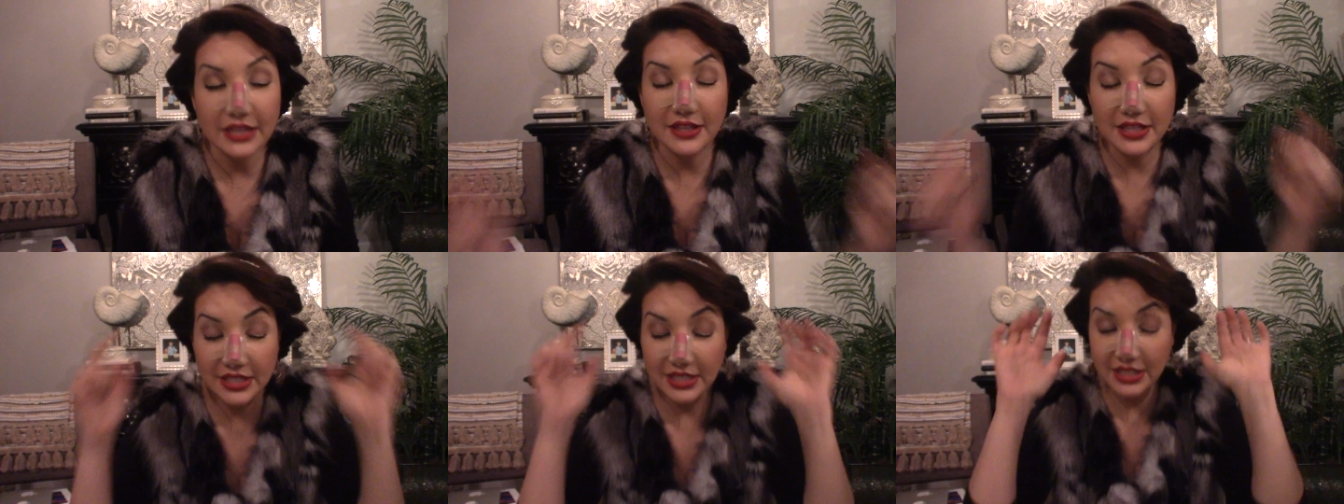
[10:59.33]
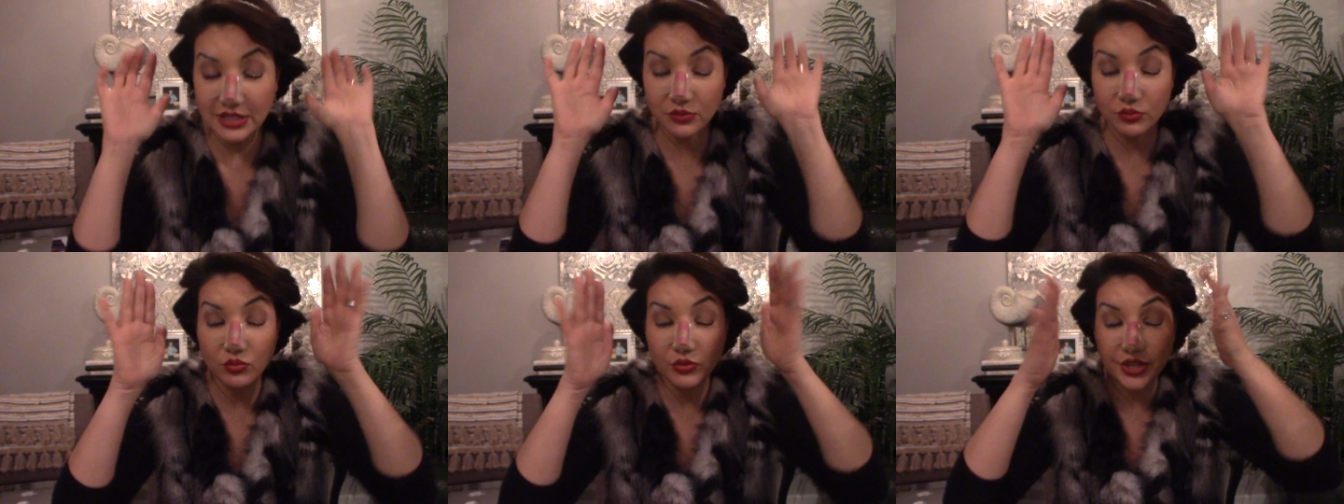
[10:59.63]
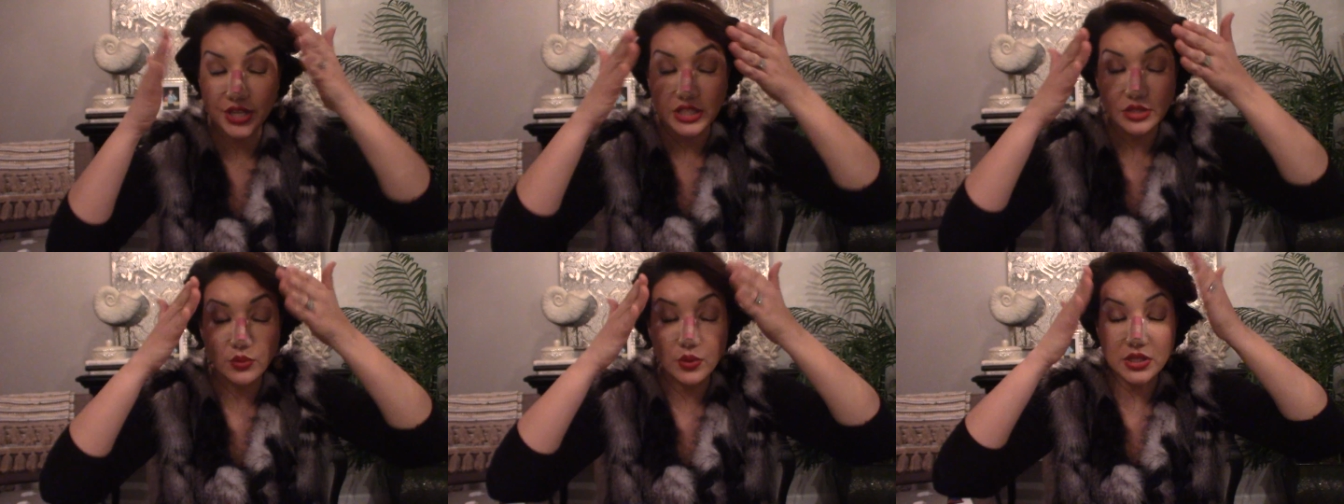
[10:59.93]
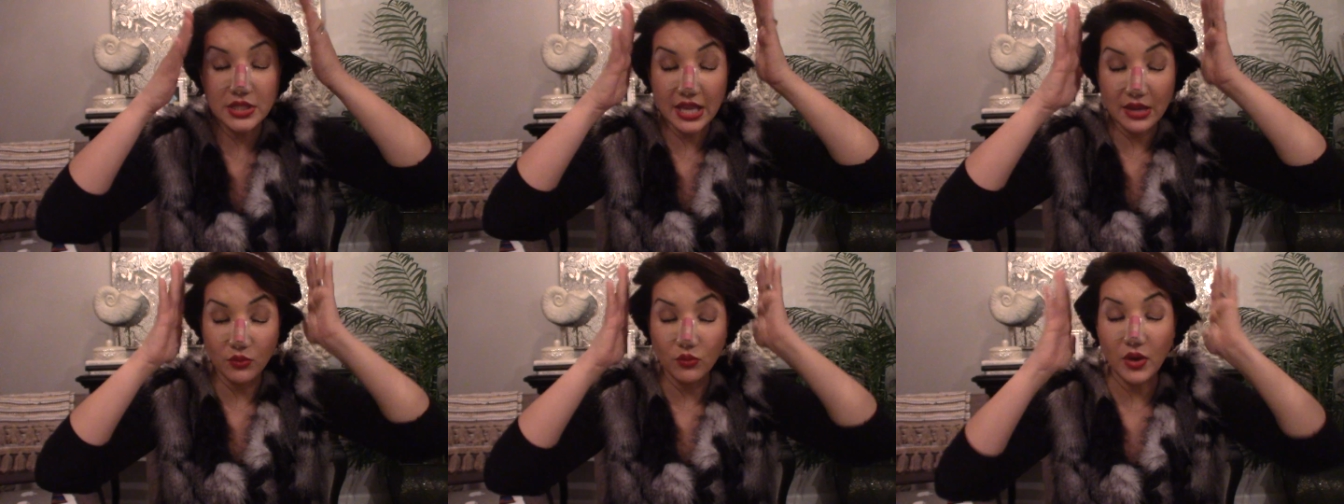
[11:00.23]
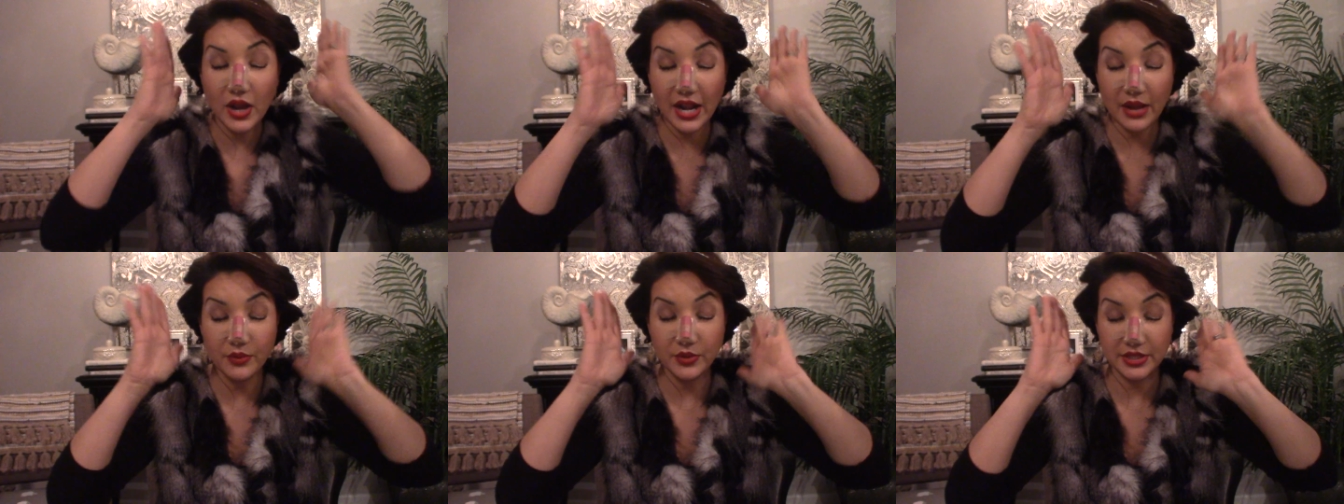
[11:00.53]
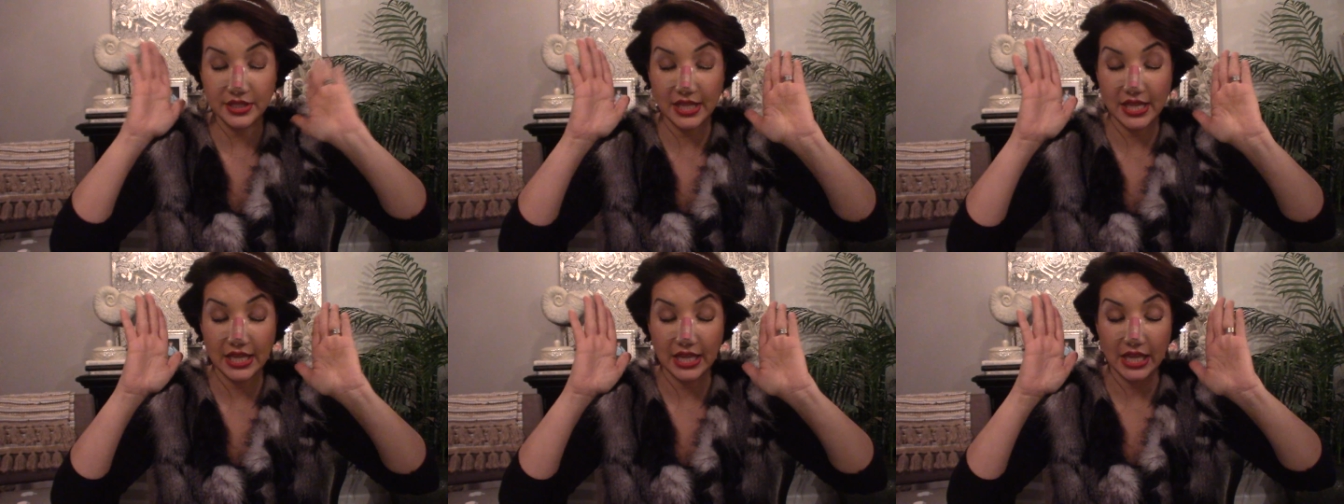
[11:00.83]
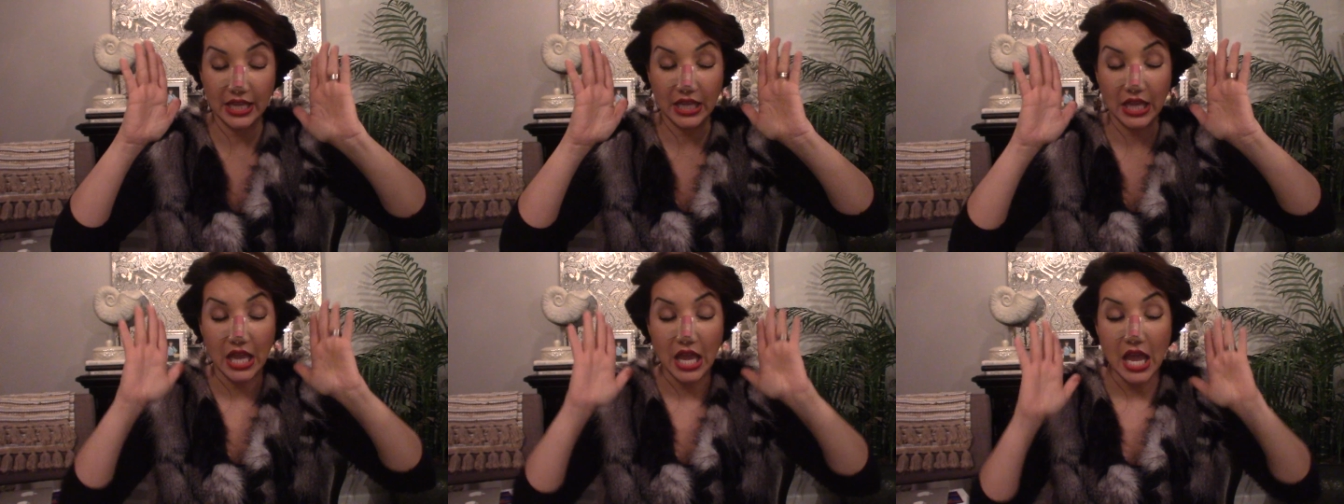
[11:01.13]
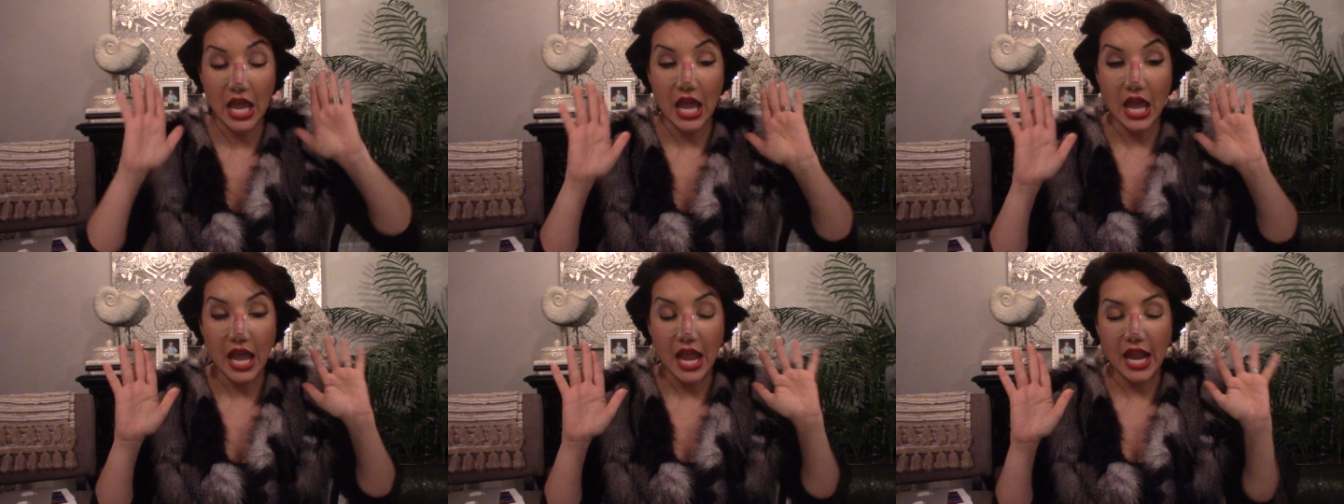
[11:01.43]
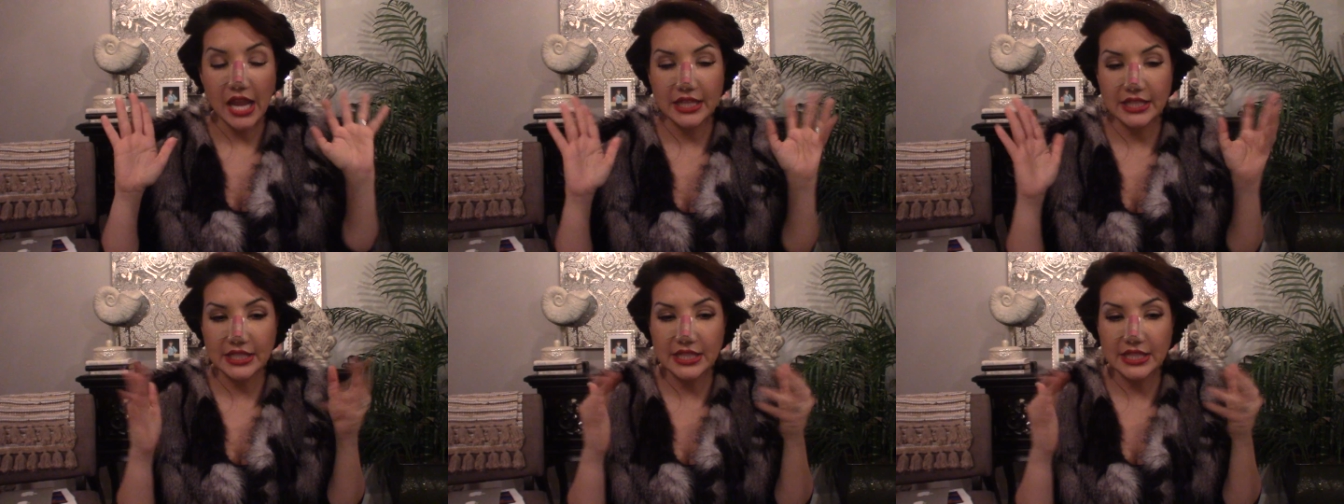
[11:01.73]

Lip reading: This was what I was thinking. It's